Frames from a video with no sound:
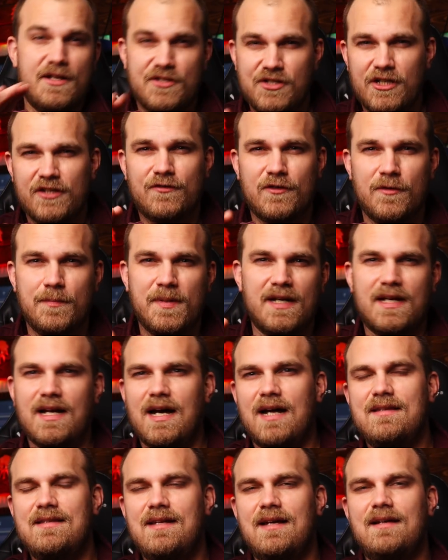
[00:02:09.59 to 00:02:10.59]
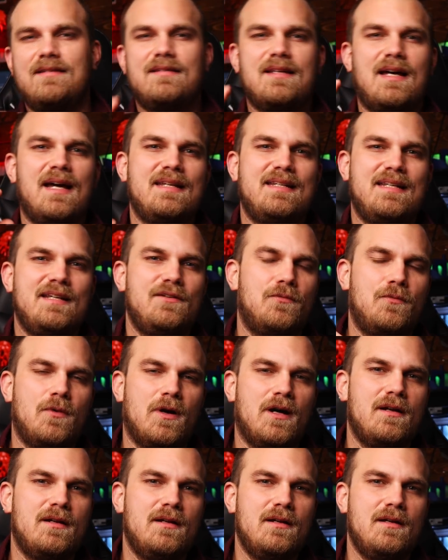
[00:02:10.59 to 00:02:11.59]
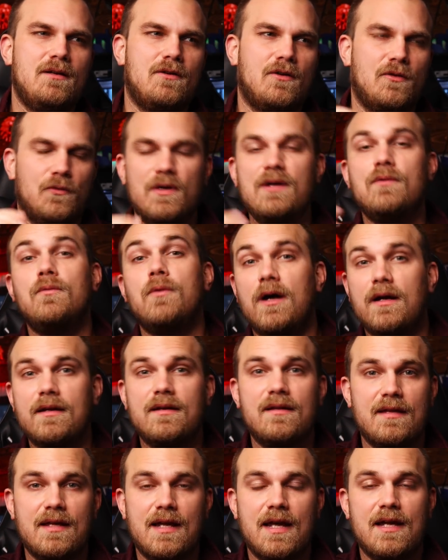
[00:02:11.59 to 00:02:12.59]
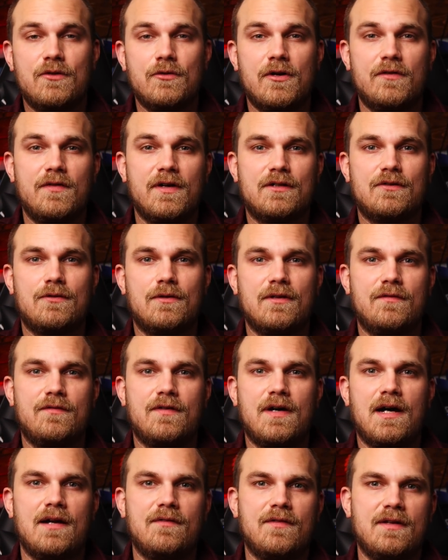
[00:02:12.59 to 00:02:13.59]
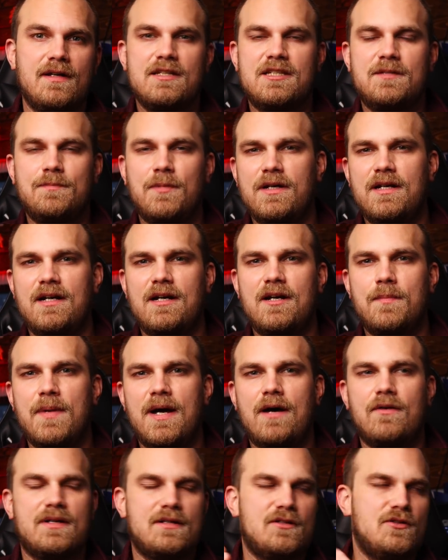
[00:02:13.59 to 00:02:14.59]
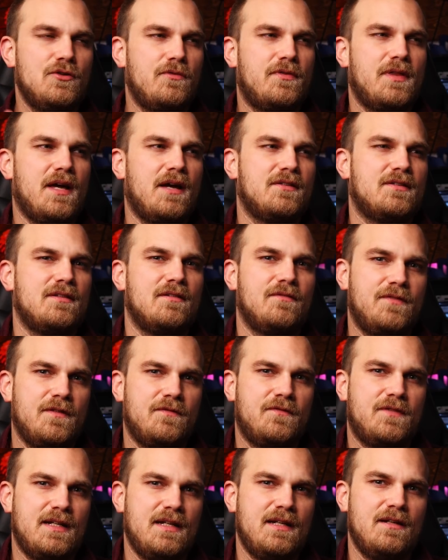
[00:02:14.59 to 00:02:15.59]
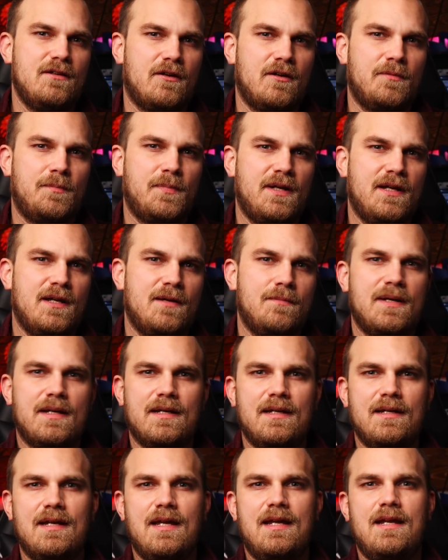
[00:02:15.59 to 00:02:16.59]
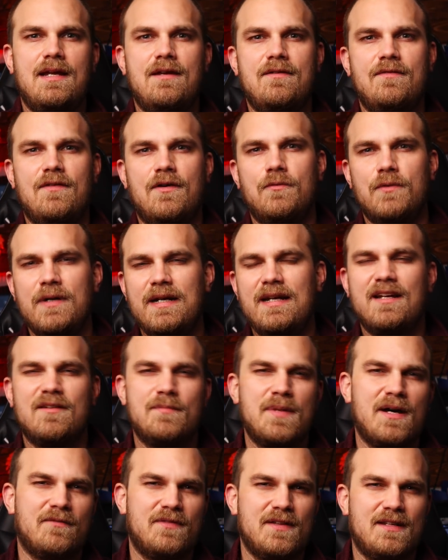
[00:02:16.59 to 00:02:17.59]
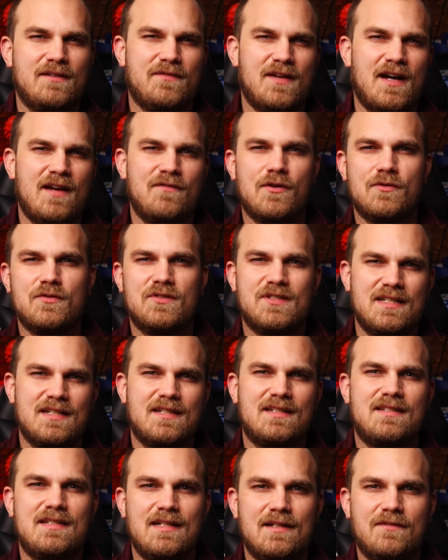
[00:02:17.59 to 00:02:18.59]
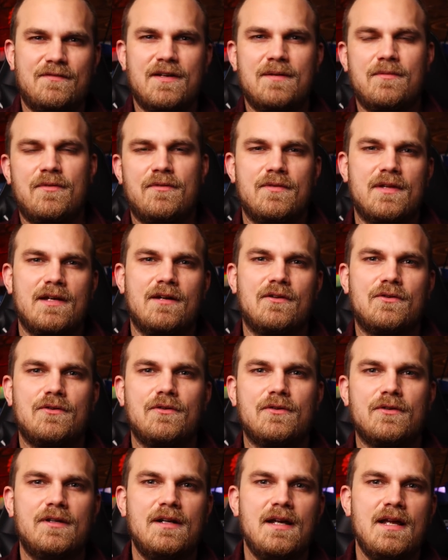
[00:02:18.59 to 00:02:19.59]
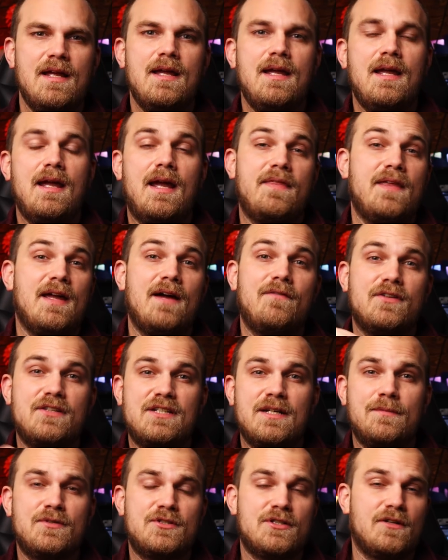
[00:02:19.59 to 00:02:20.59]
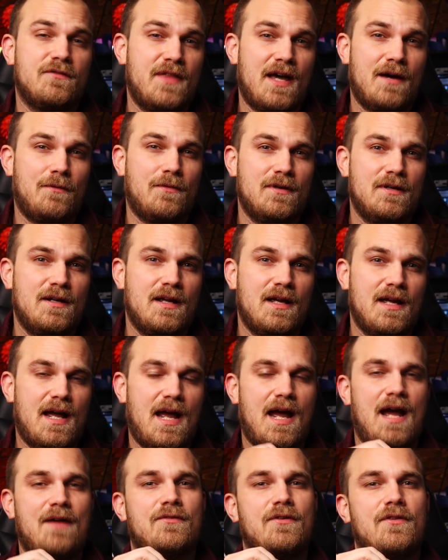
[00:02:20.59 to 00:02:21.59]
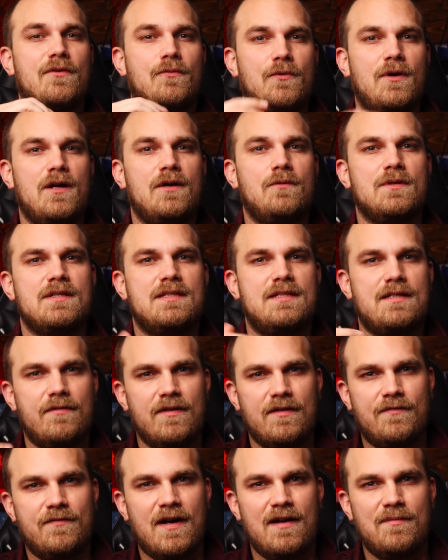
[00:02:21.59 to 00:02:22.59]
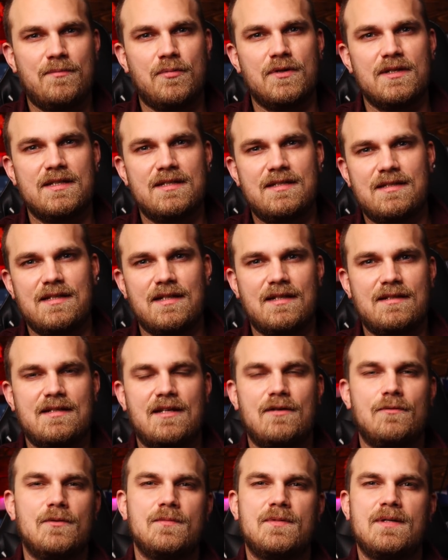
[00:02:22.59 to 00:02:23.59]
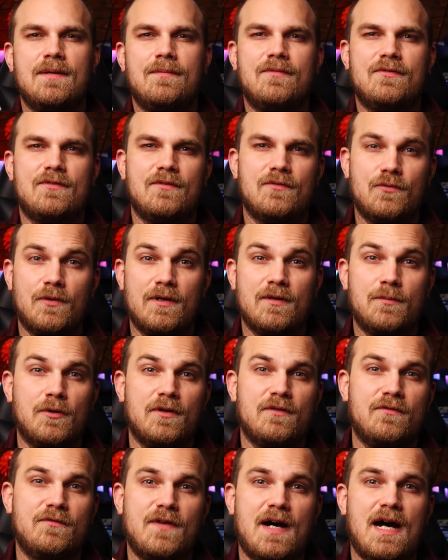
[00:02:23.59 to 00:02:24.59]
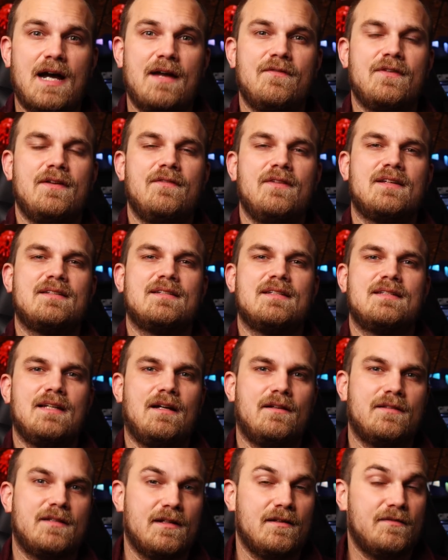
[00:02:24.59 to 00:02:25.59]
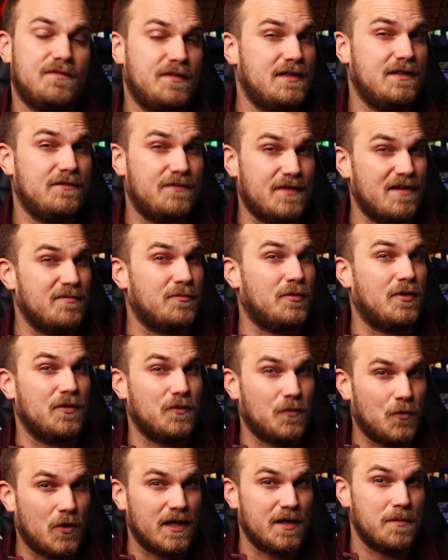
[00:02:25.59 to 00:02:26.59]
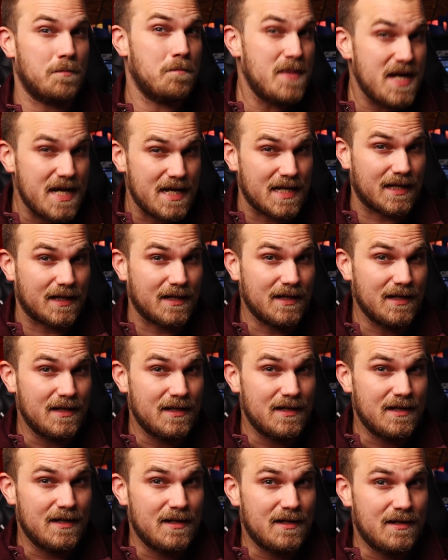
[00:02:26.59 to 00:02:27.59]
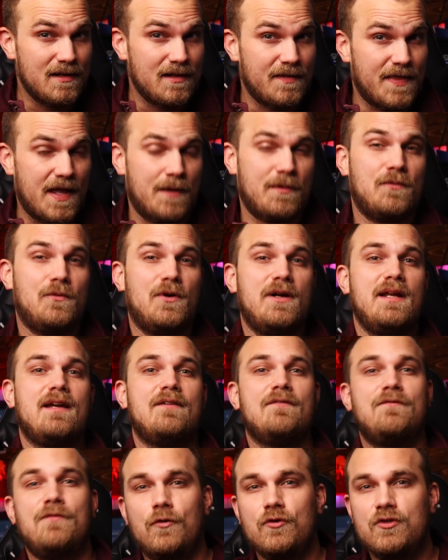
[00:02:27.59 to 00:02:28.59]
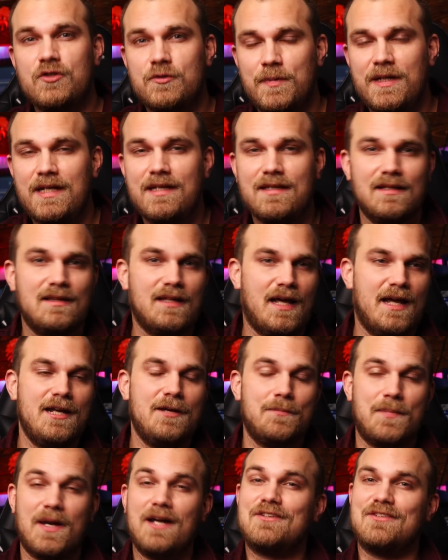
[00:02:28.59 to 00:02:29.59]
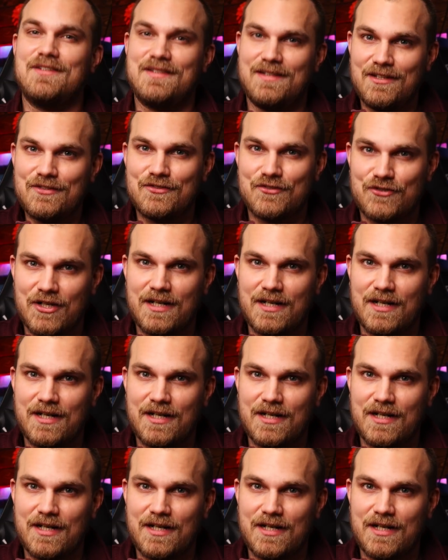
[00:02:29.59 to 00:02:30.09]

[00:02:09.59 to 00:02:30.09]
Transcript: And just for a bit of context, I did run or rerun the A12X25 and it spun at about 2015 RPM and gave a reading about 5506 CFM through the air cooler. And the average temperature of that one after the run was 75.6 at a room temperature of 20.5, giving us a delta of 55.1, meaning that when running at full speed, the lineup actually does